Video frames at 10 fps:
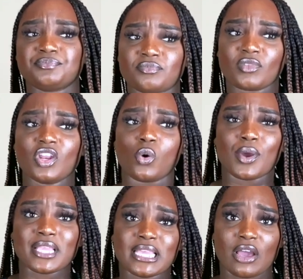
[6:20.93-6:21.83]
you know,
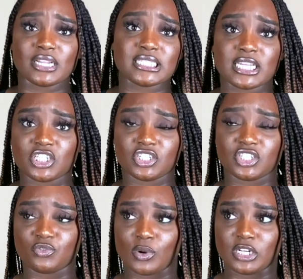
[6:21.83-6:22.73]
working out and such, and just
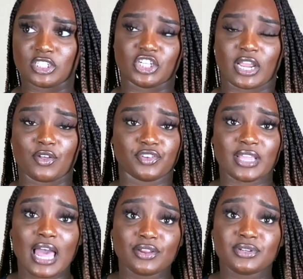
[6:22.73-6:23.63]
wanting to check out their
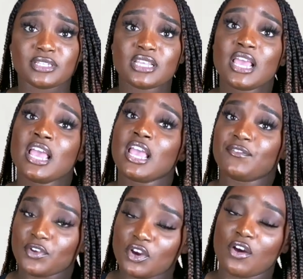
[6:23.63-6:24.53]
calories. If your
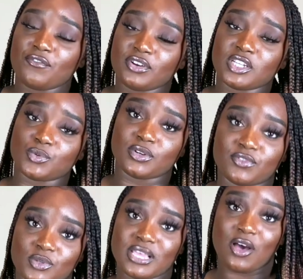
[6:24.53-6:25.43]
girlfriend is one of
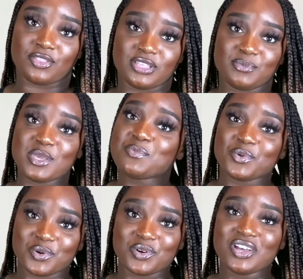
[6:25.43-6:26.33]
those healthy
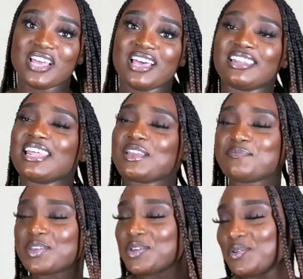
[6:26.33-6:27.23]
people like me
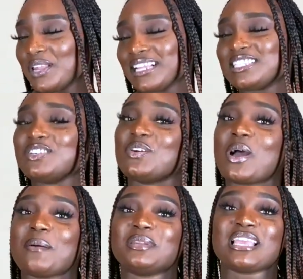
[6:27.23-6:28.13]
who like to know how
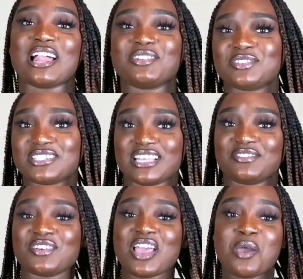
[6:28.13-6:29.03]
many calories they've
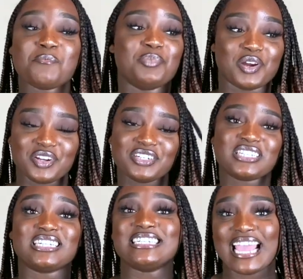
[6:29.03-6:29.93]
burned in
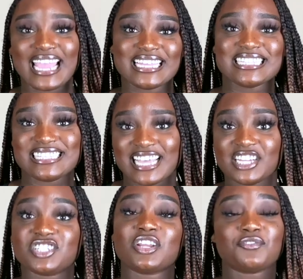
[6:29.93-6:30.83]
a day and
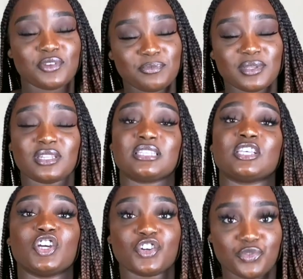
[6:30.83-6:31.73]
such, a Fitbit is a
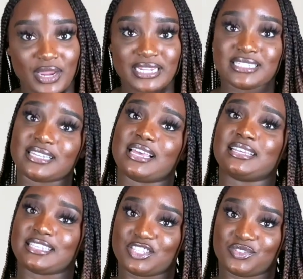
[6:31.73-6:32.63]
great
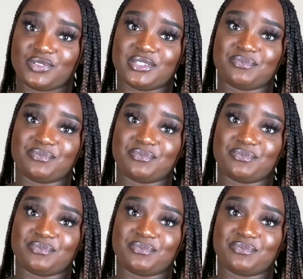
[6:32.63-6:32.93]
accessory.